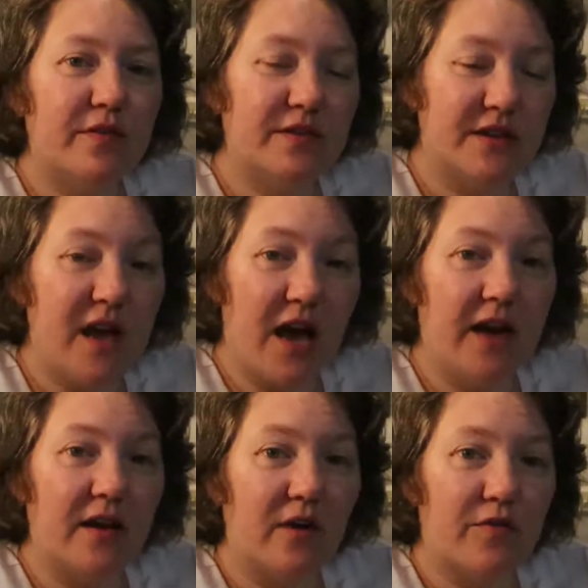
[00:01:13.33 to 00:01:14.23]

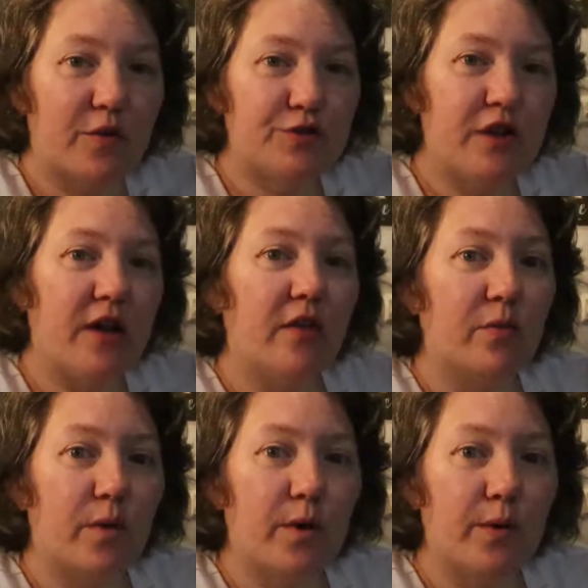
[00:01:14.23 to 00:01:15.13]
tonight, our first night on the
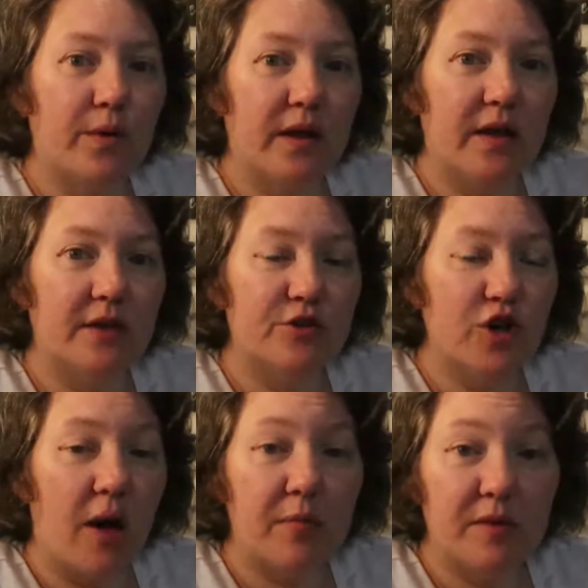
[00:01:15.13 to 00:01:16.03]
road in
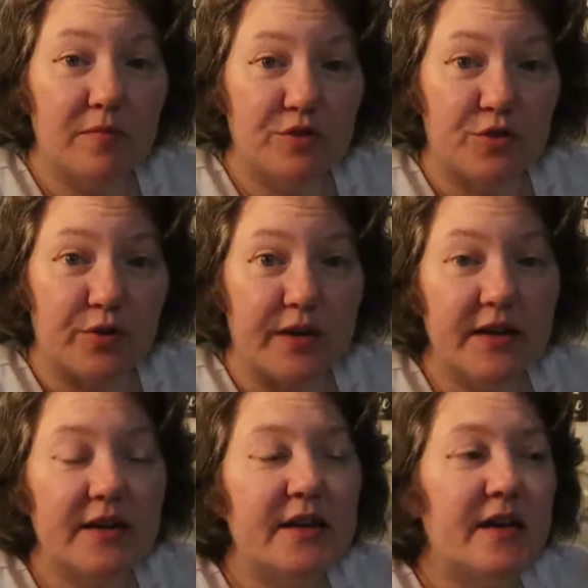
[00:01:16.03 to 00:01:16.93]
Joplin,
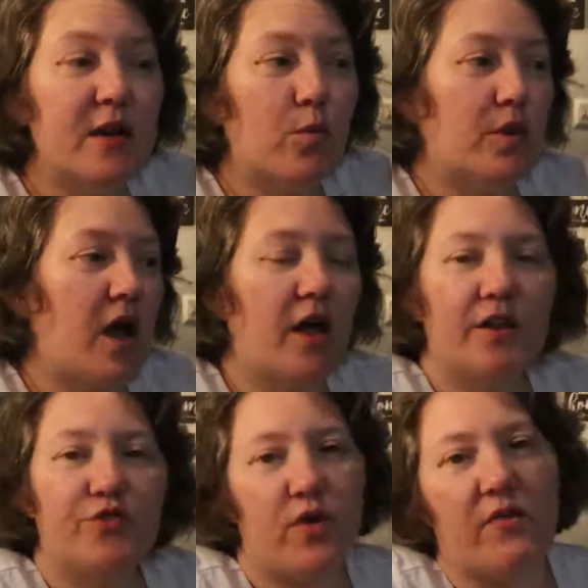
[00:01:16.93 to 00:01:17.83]
Missouri. We're not
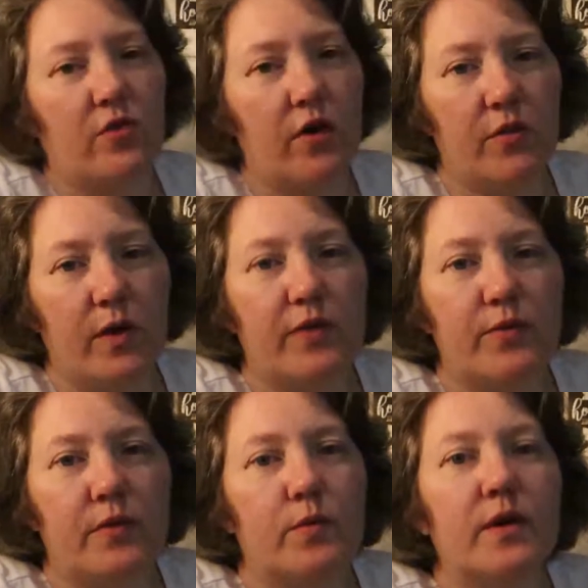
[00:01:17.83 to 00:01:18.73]
gonna travel all the way
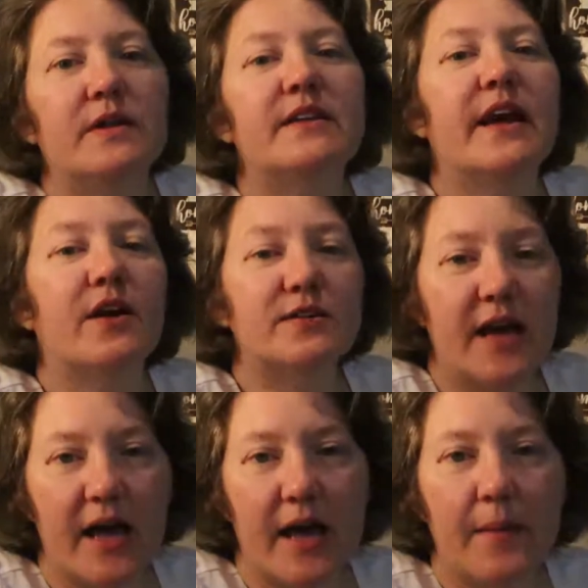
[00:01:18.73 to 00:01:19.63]
through. We're gonna take our
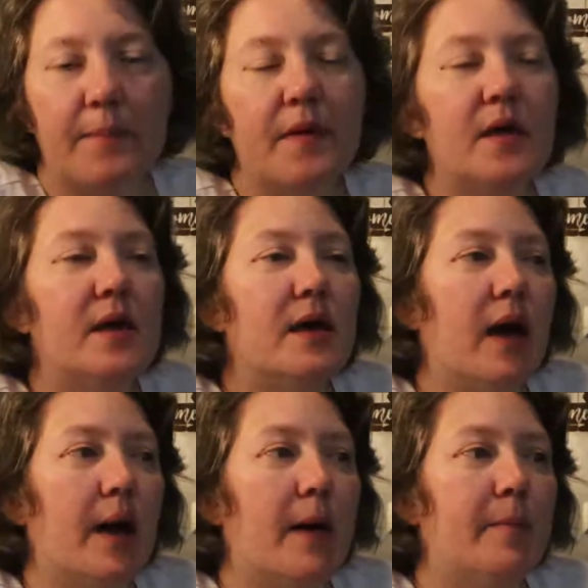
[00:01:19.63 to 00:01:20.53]
time.
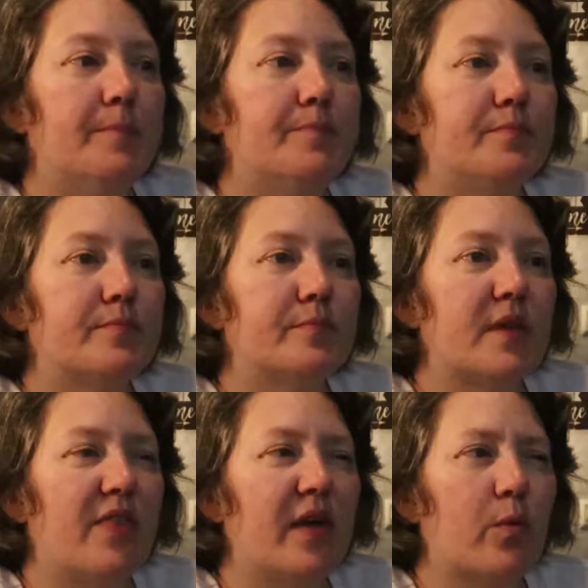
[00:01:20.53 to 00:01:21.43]
I
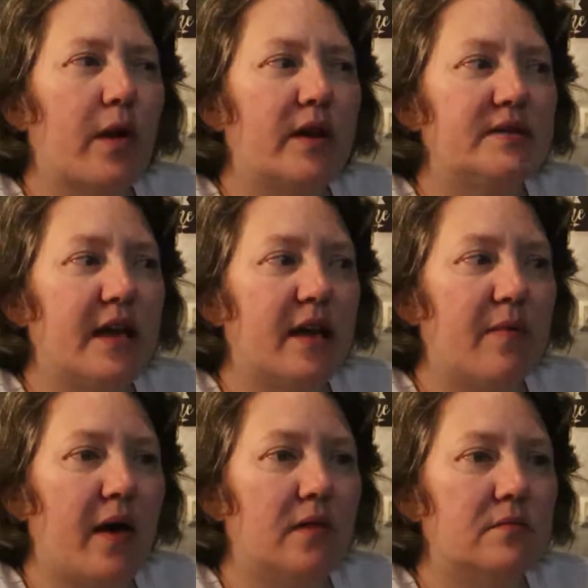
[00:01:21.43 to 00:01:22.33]
think we're gonna take
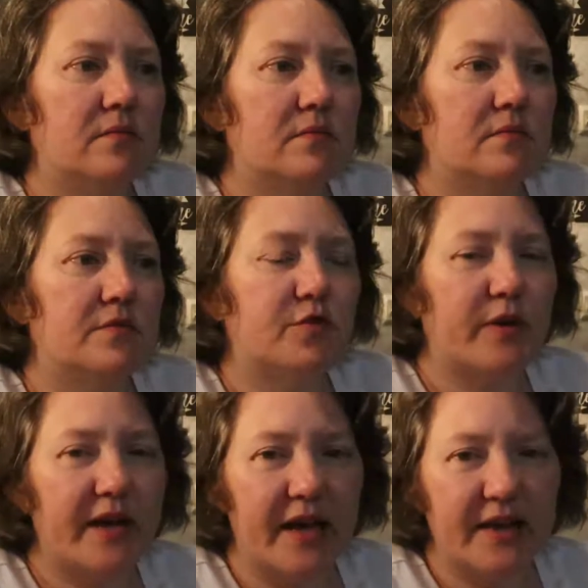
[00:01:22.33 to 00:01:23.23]
about
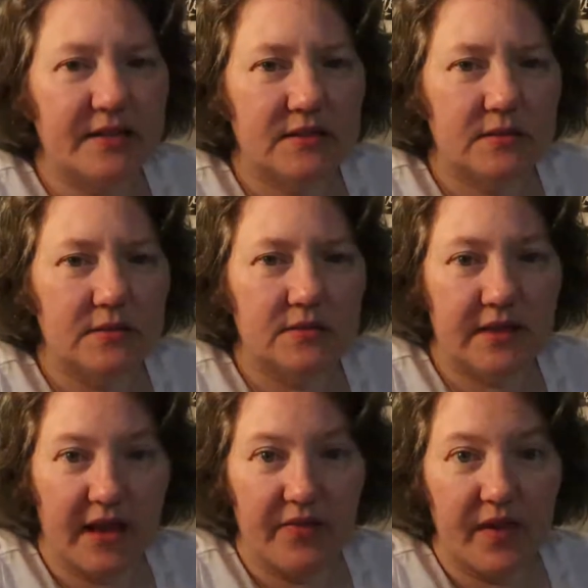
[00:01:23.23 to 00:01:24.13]
3 days to
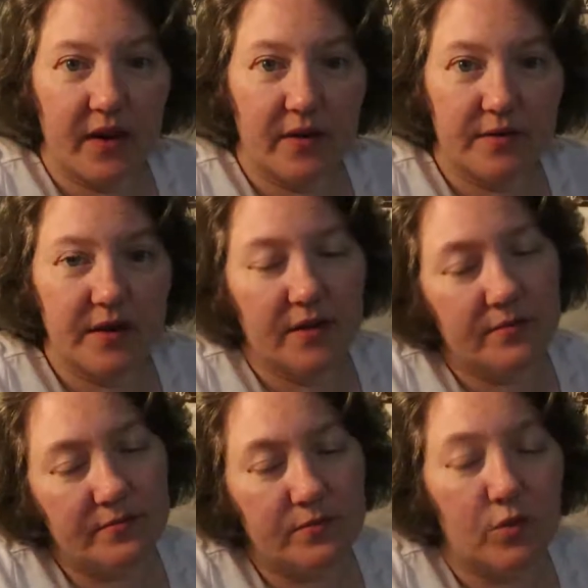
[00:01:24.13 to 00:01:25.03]
get there. You know,
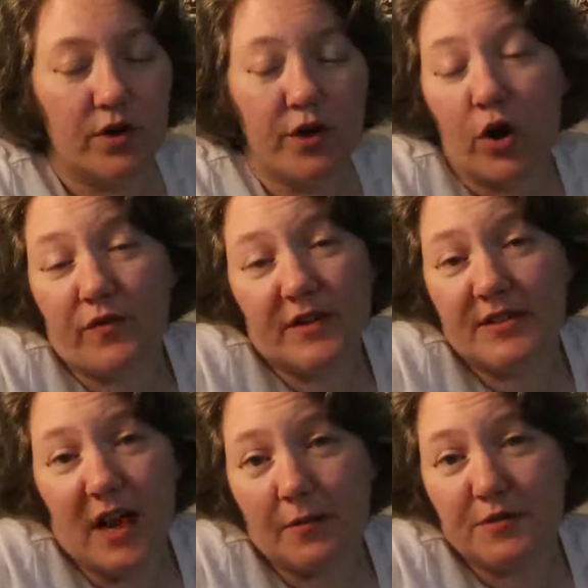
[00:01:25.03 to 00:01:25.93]
we're on RV
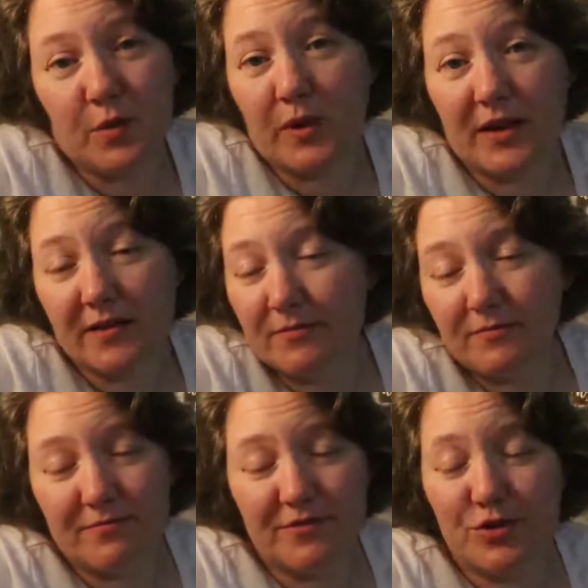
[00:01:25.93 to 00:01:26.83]
time, so we can
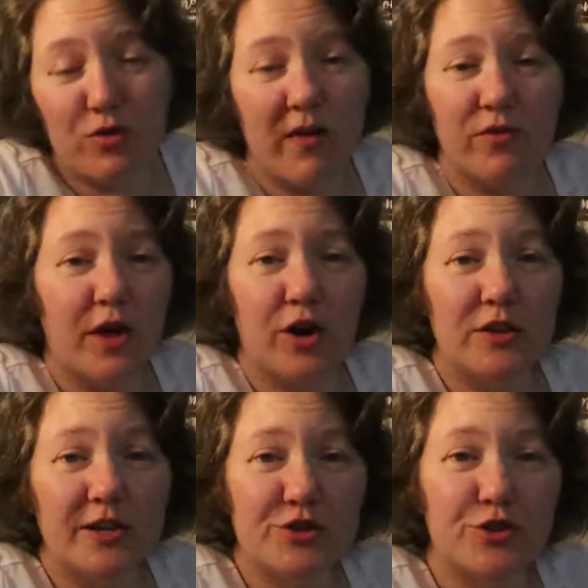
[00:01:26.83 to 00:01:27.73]
travel at our
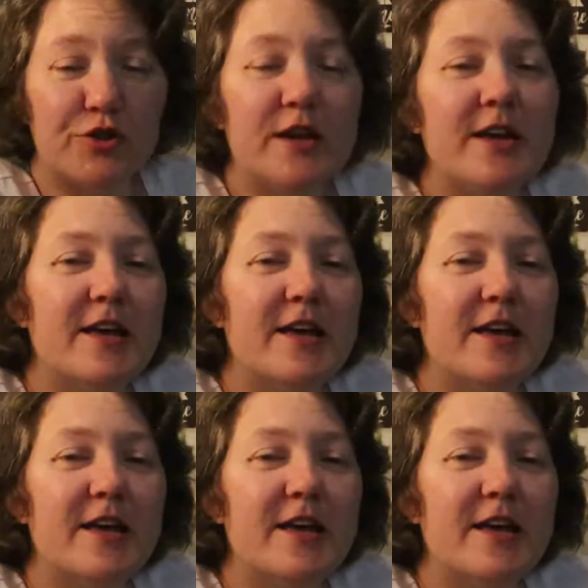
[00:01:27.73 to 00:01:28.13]
leisure.